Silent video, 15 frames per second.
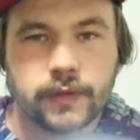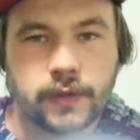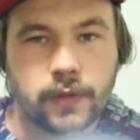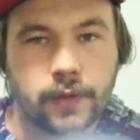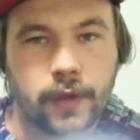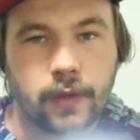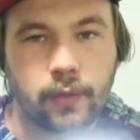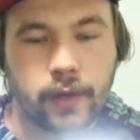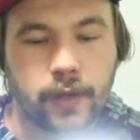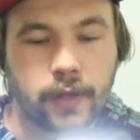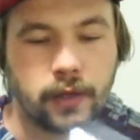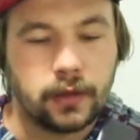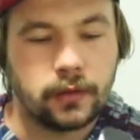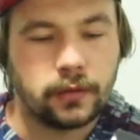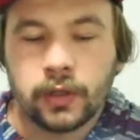So that
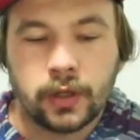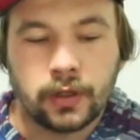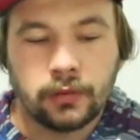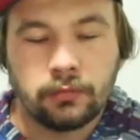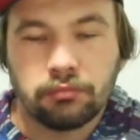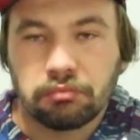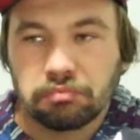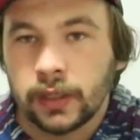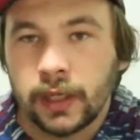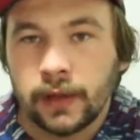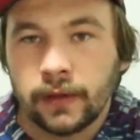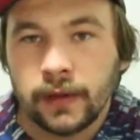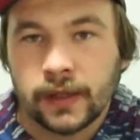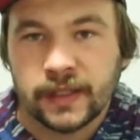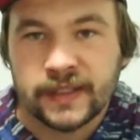way you can get
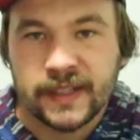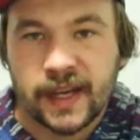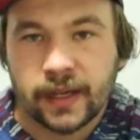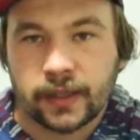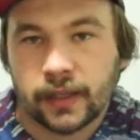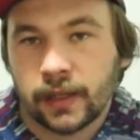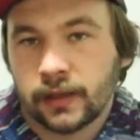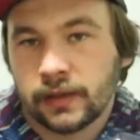the exact